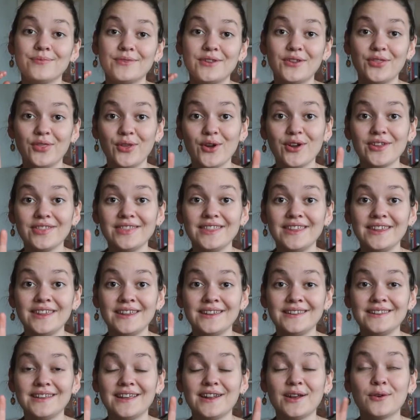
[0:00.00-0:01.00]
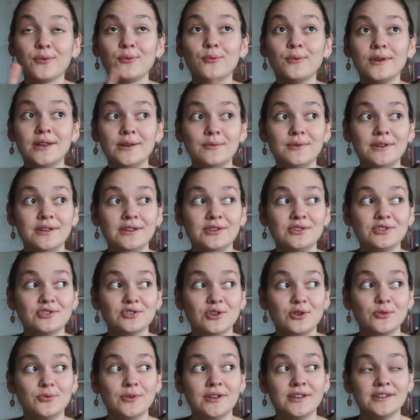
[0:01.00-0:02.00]
The third thing that I really
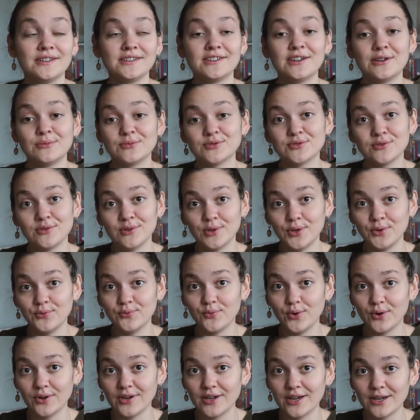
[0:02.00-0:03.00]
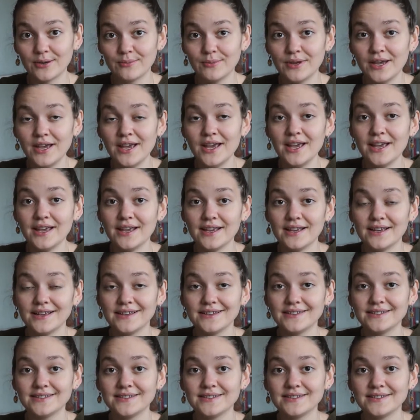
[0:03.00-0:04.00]
enjoy when it comes to learning vocab
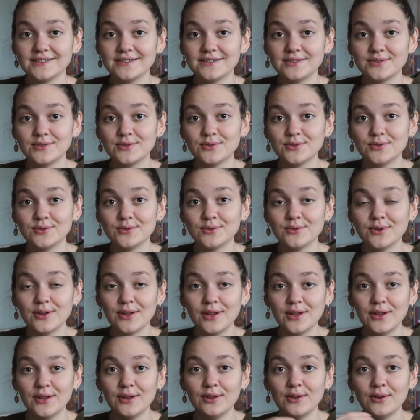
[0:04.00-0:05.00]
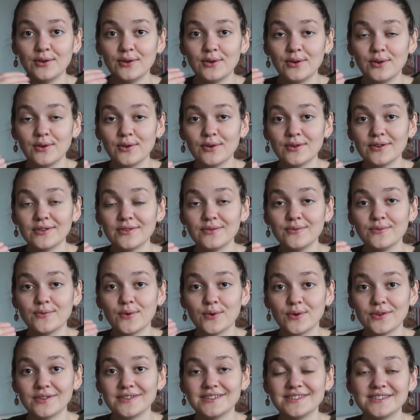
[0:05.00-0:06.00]
is to learn
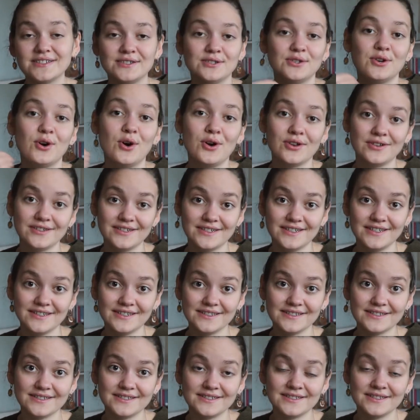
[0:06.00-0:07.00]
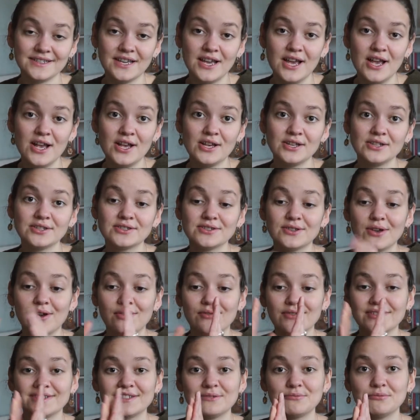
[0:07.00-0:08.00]
words in context. So
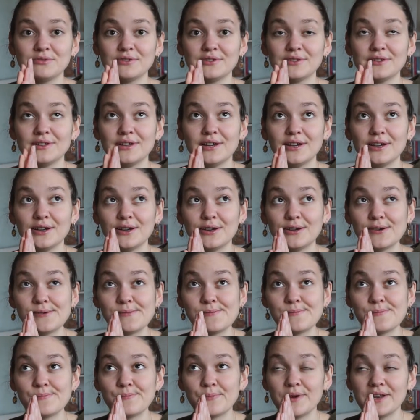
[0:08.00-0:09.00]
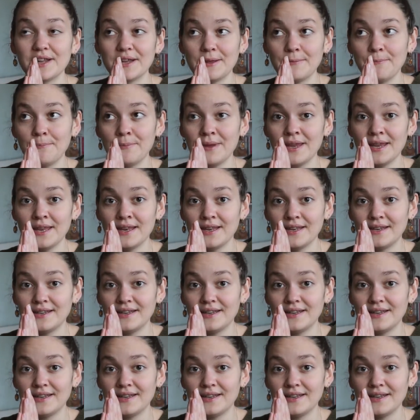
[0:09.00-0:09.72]
for example, what I mean in